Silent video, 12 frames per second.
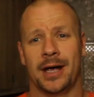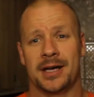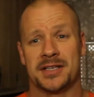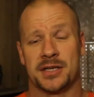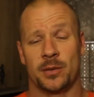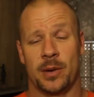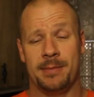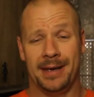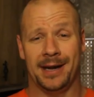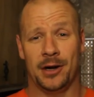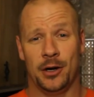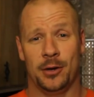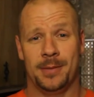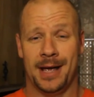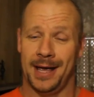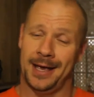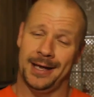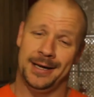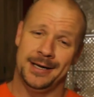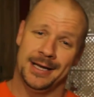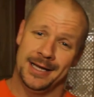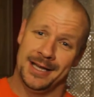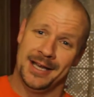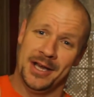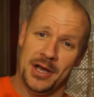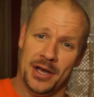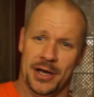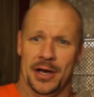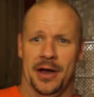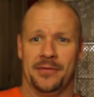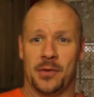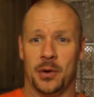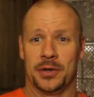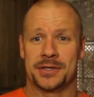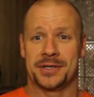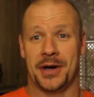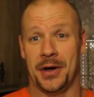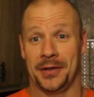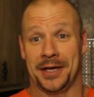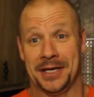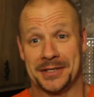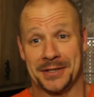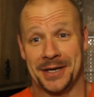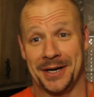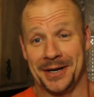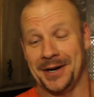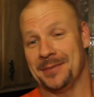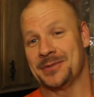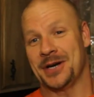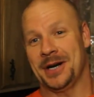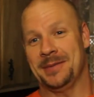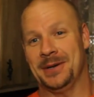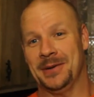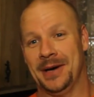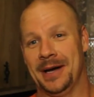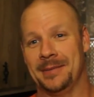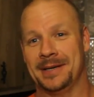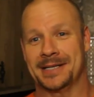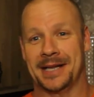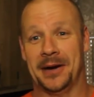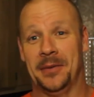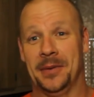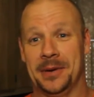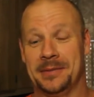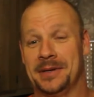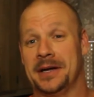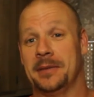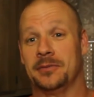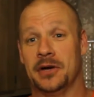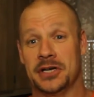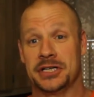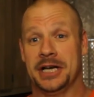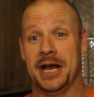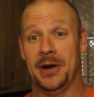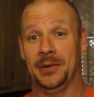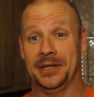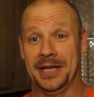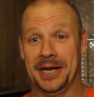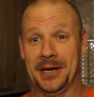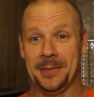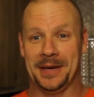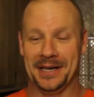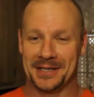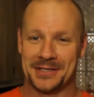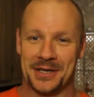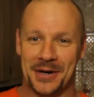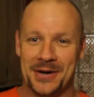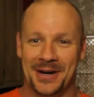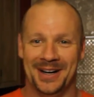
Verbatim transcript: guys, so we made it home and of course all the kids are here and I'm trying to be quiet because I don't want them to come rushing out when they hear me. So